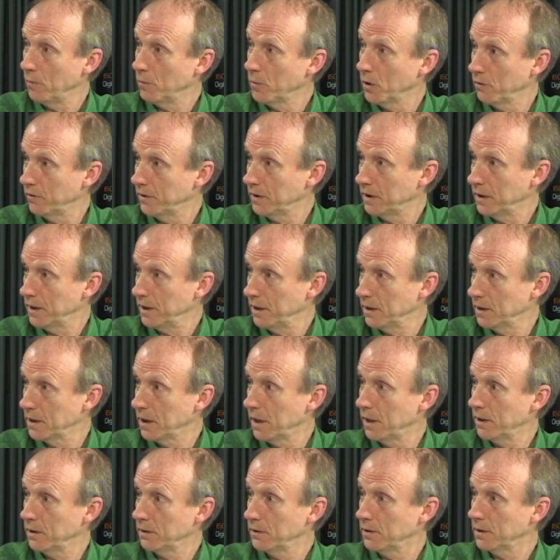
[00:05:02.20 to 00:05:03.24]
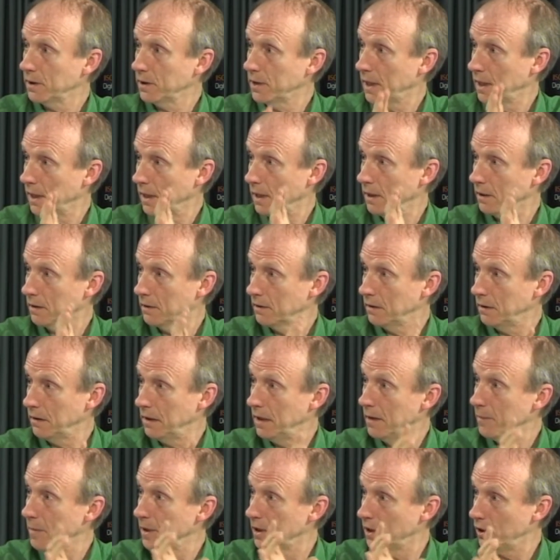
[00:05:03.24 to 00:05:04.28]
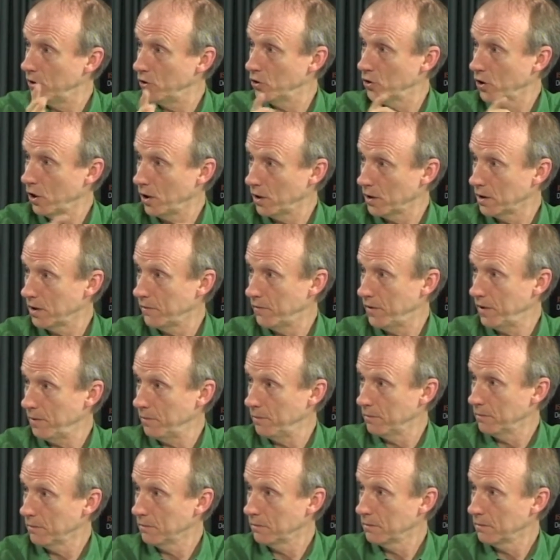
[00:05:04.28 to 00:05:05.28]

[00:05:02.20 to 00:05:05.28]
perfectly entitled to take limited shots of them.